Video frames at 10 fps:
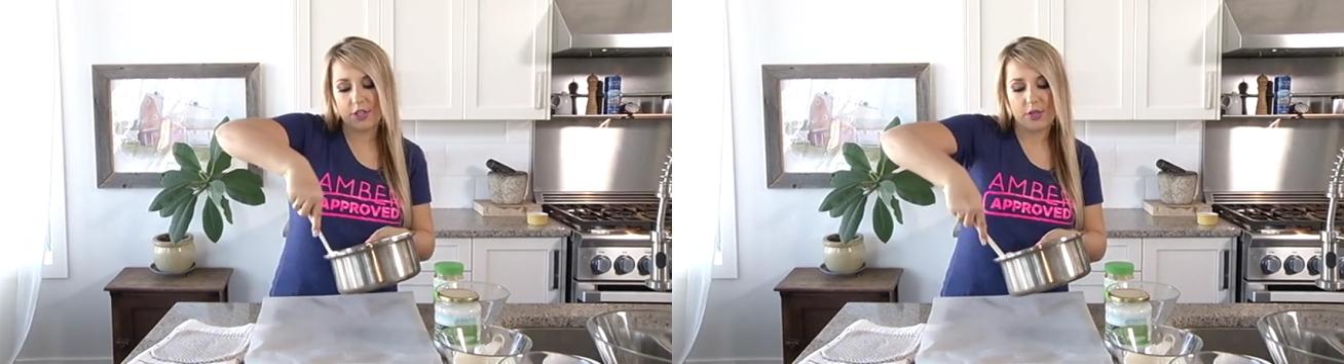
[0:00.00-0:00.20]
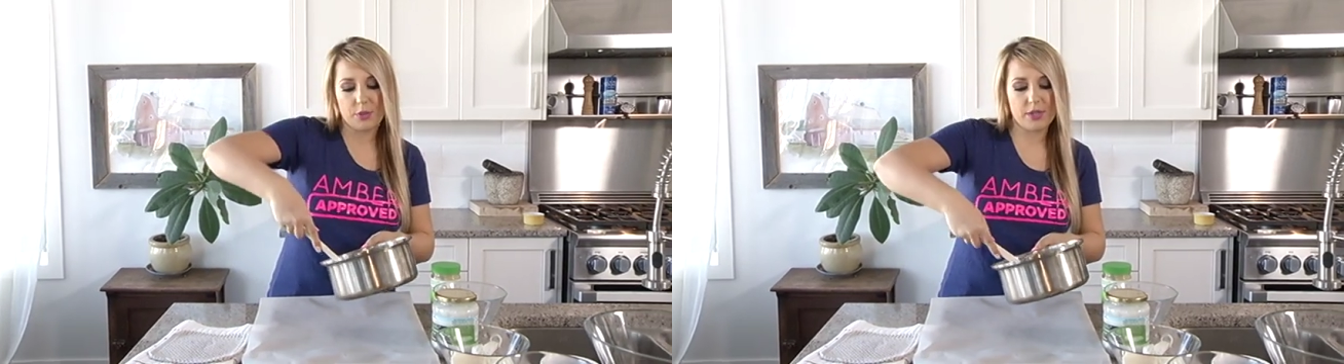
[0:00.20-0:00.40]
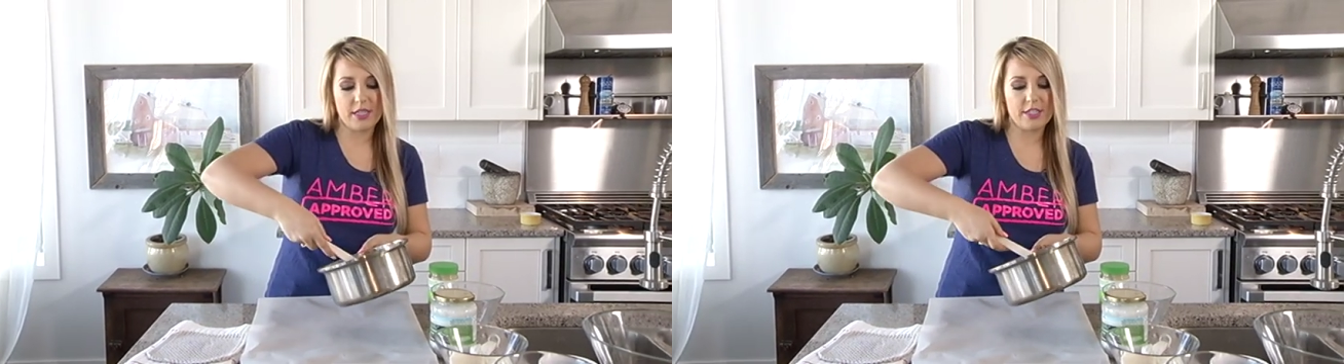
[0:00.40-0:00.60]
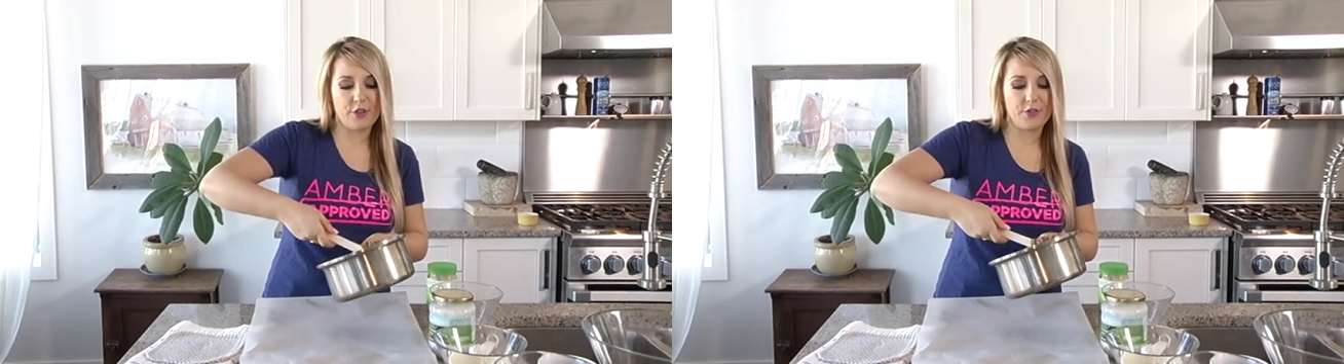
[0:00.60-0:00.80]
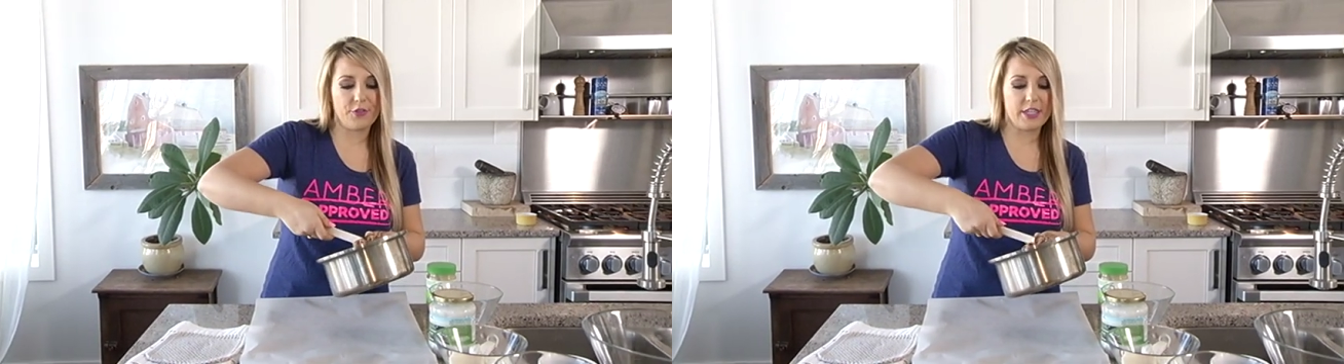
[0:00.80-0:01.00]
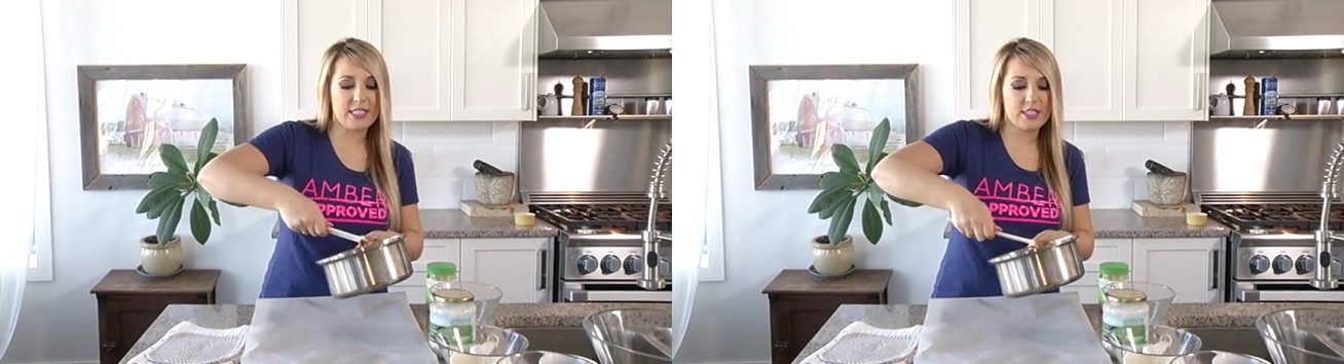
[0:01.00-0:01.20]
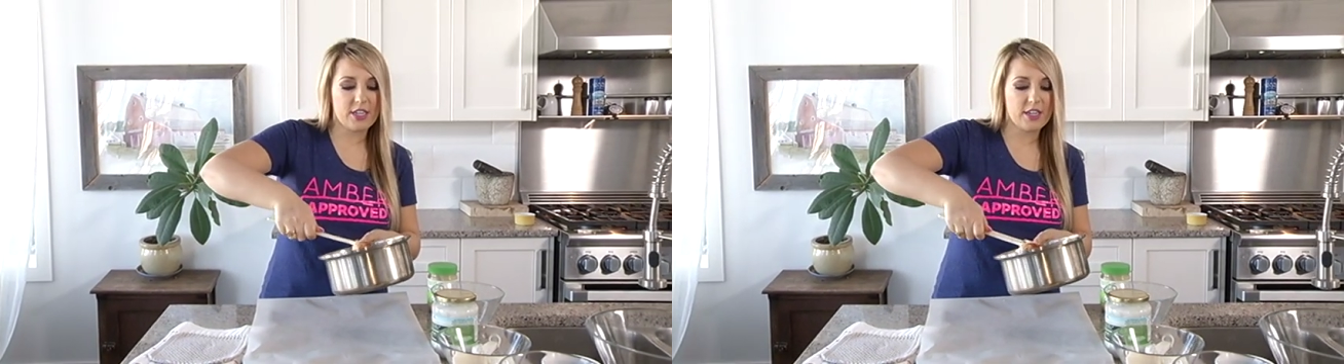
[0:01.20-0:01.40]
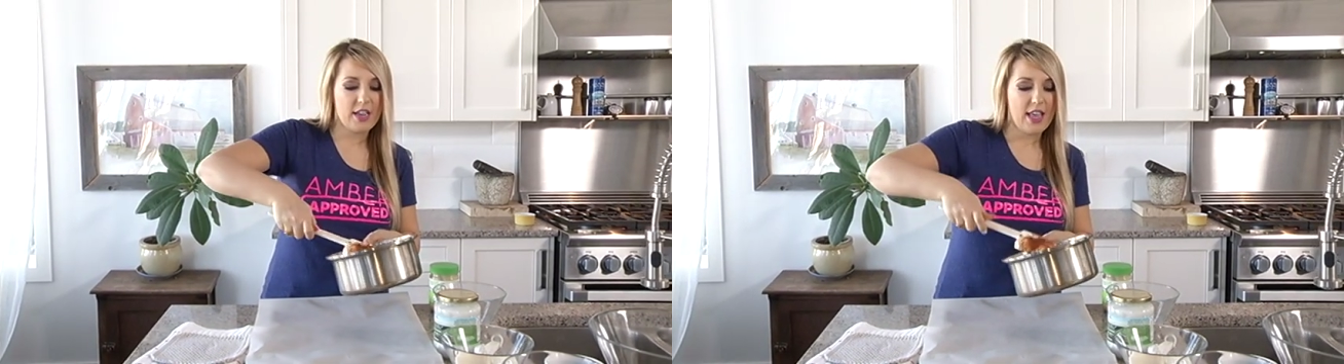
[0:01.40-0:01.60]
or you can put it in your
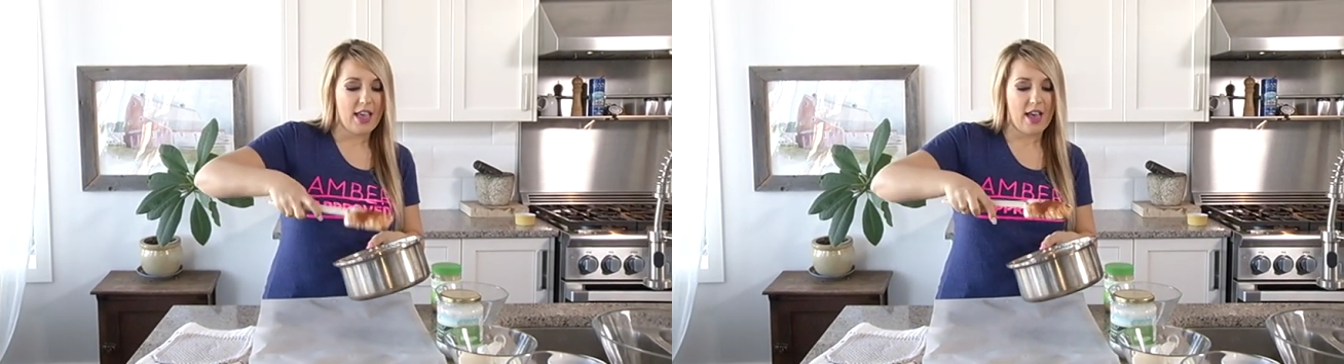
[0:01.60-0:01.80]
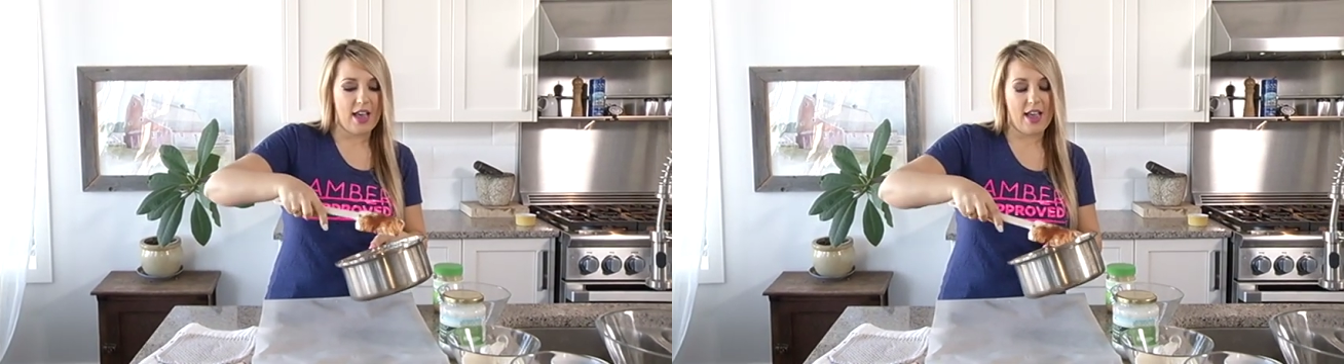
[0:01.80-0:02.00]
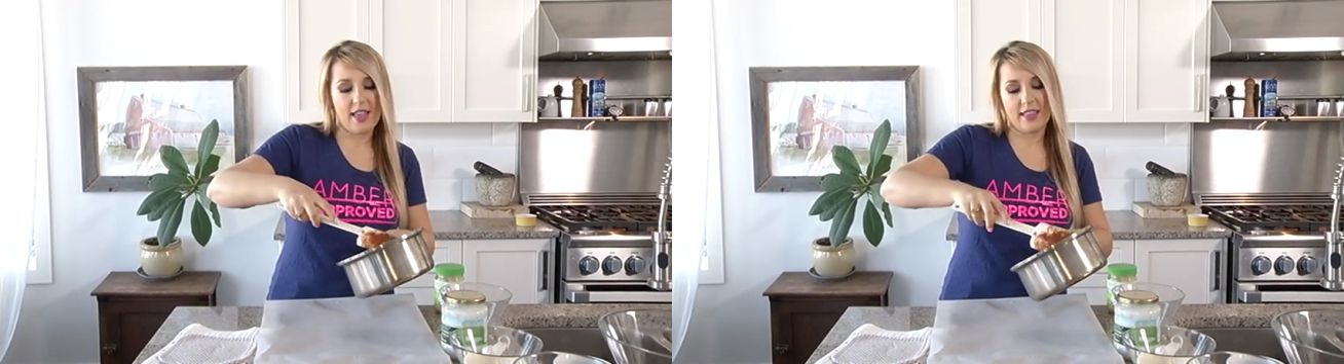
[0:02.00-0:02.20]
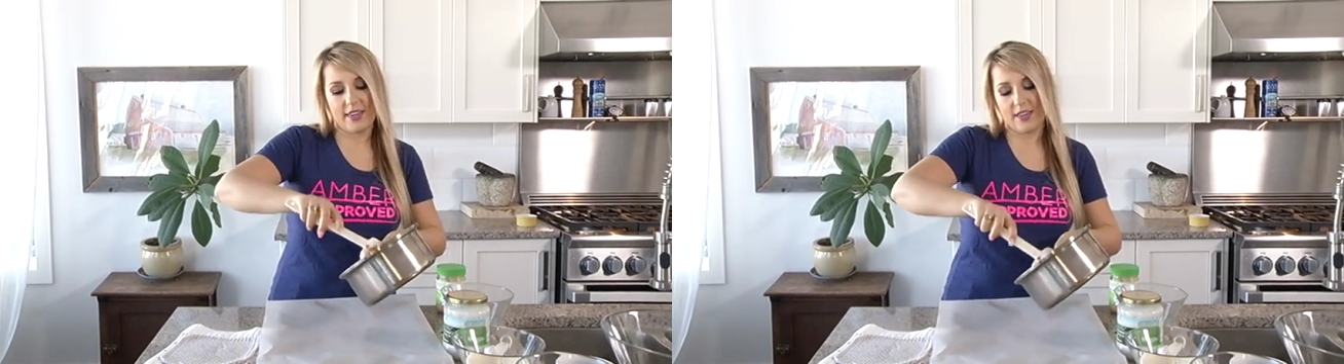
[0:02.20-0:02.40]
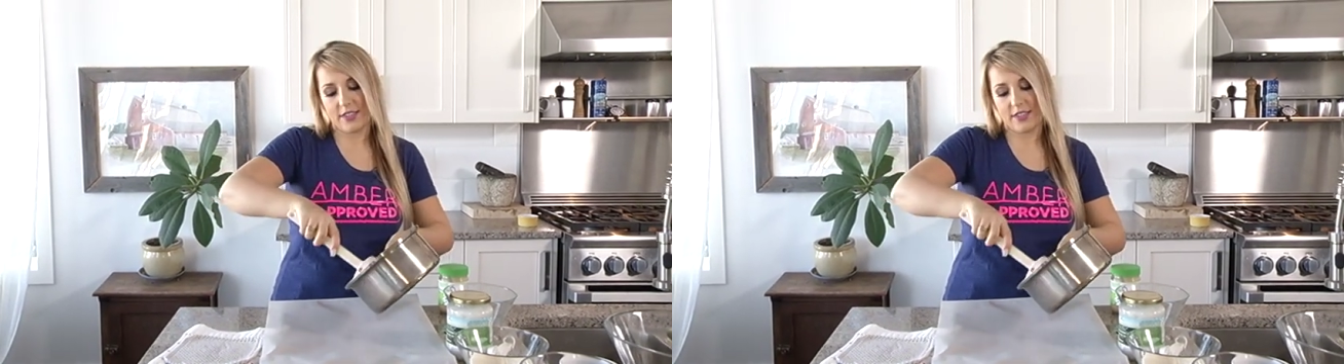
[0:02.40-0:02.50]
freezer, and then it'll